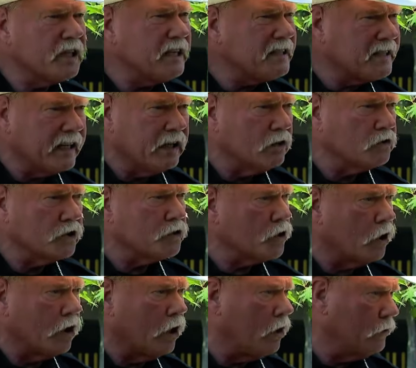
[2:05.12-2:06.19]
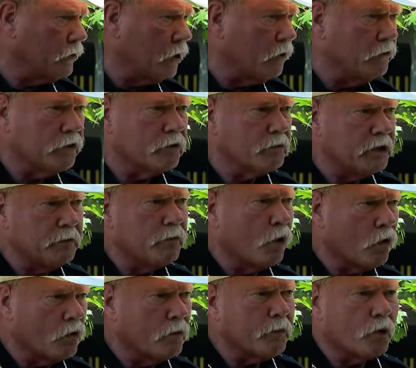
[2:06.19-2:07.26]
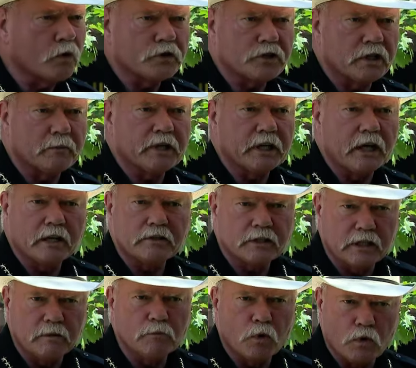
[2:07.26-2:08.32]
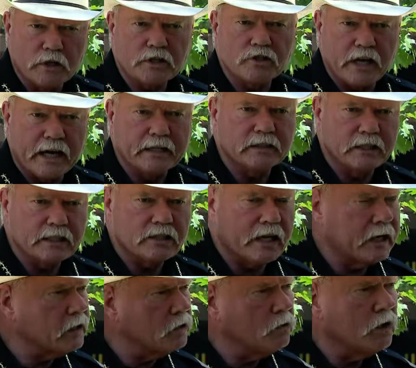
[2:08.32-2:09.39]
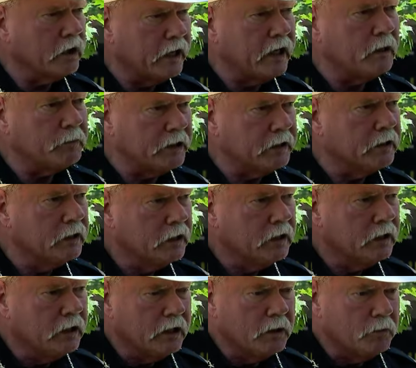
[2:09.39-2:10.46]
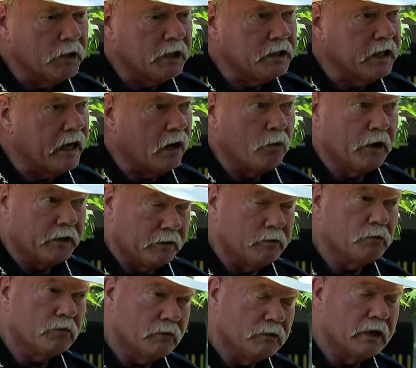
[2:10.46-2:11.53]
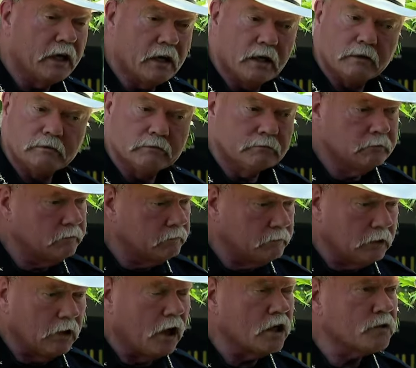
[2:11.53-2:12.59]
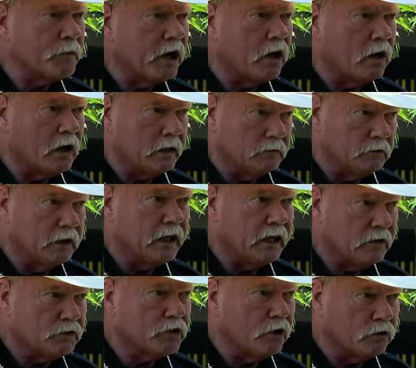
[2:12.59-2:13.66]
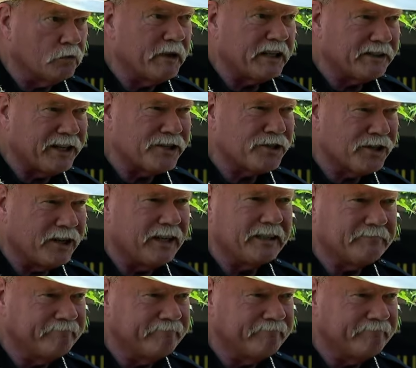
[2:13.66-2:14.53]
details. As y'all all know, there will be more reports coming out to get more exact exactly what happened. But yeah, when the, lost my heart when I was told about that shot.